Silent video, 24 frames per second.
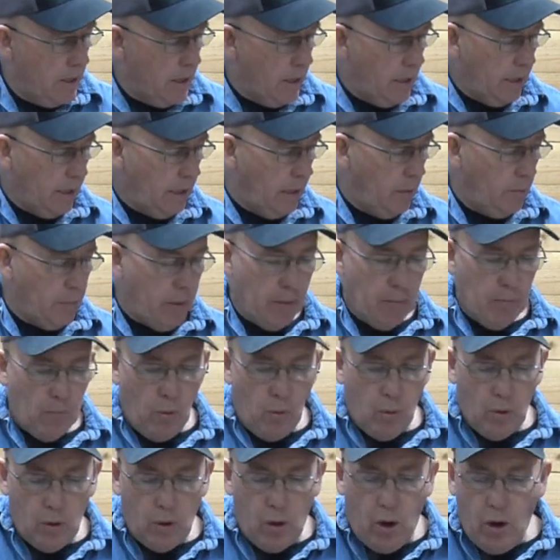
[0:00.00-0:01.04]
a little bit
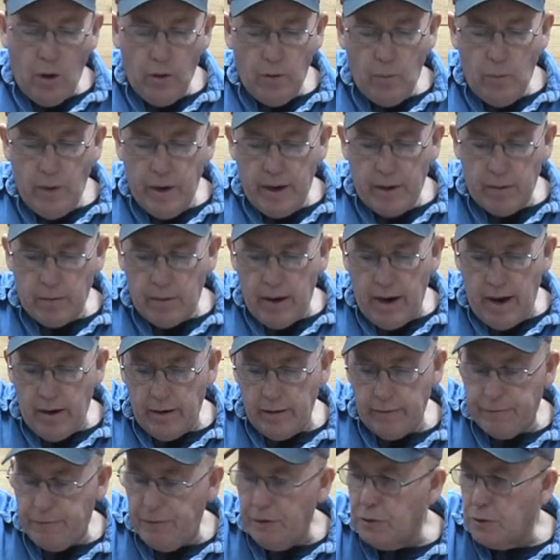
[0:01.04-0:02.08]
more all the way
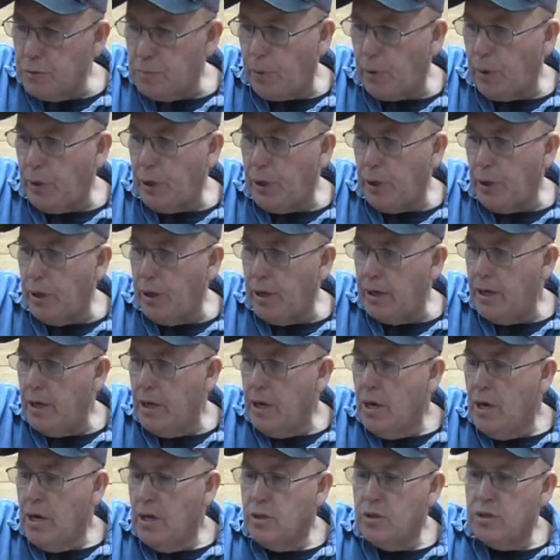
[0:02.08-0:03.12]
around. It feels pretty good.
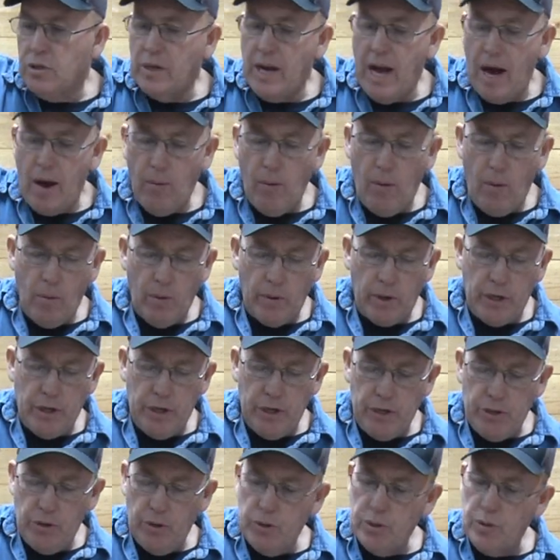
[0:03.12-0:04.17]
So now what we're going
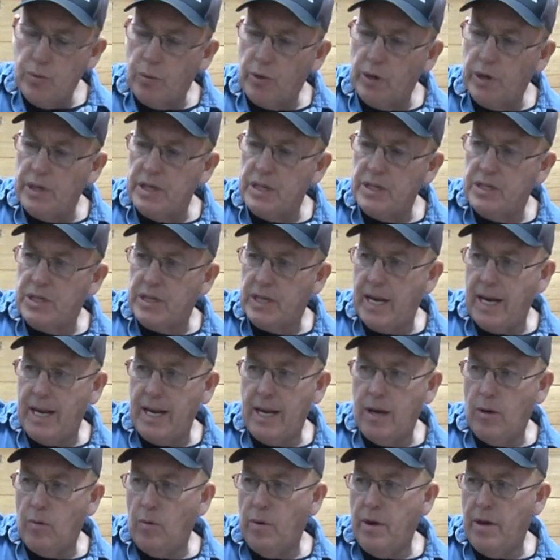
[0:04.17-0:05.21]
to do is we're going to skin
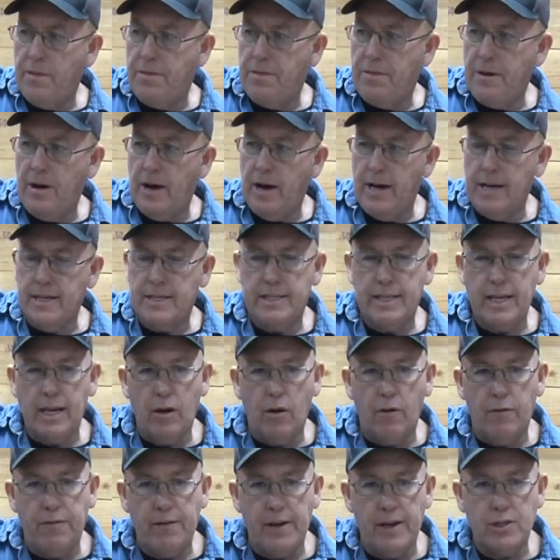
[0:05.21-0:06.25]
it with uh,
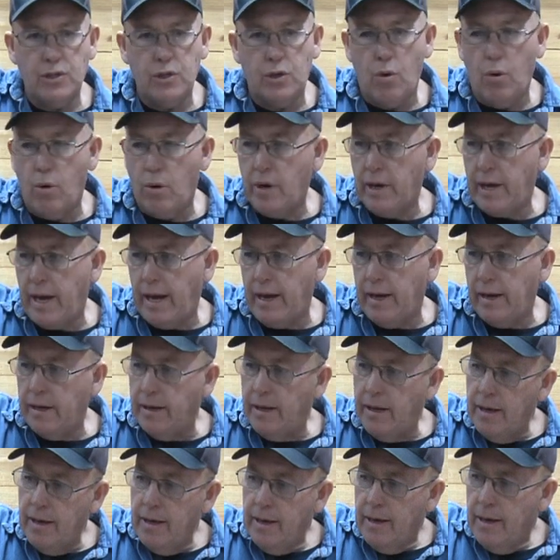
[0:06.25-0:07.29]
single face corrugated.
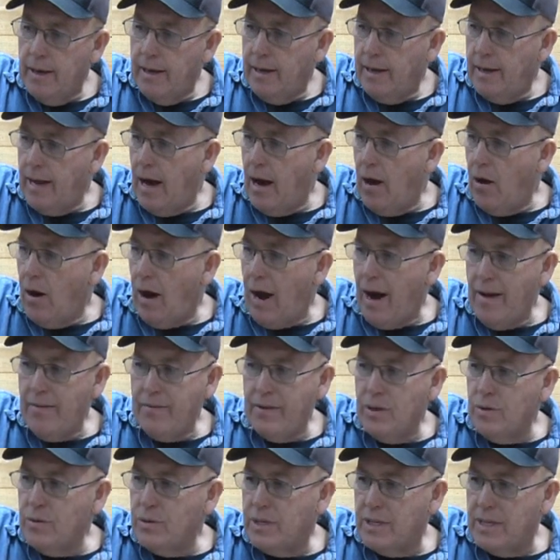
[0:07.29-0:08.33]
Now I've
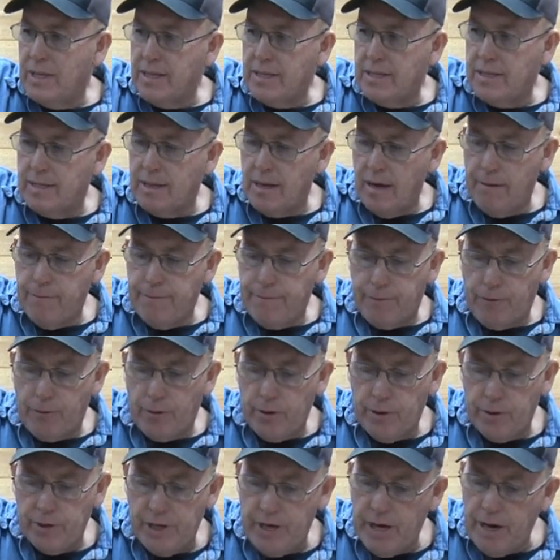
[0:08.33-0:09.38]
used this stuff
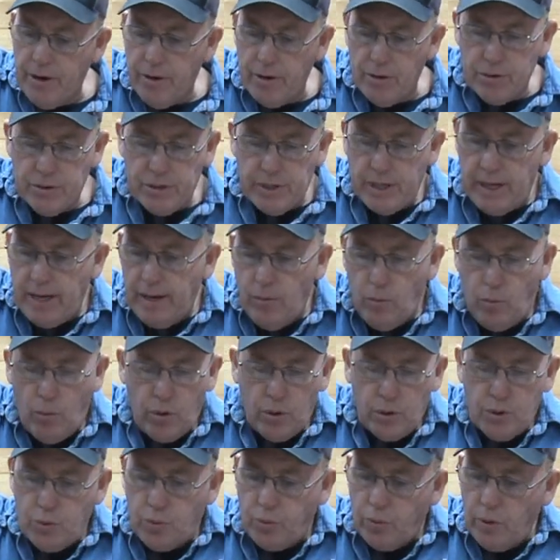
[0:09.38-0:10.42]
for years. It
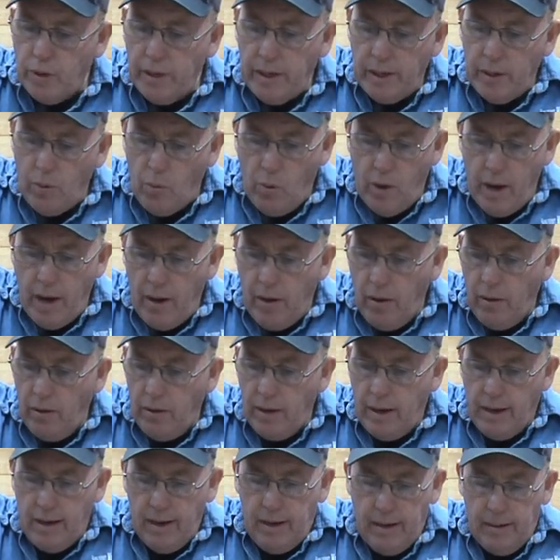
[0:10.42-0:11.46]
works really
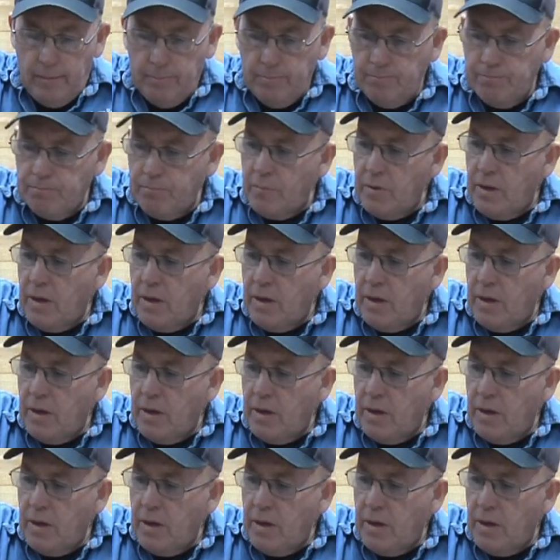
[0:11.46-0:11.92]
well. Um,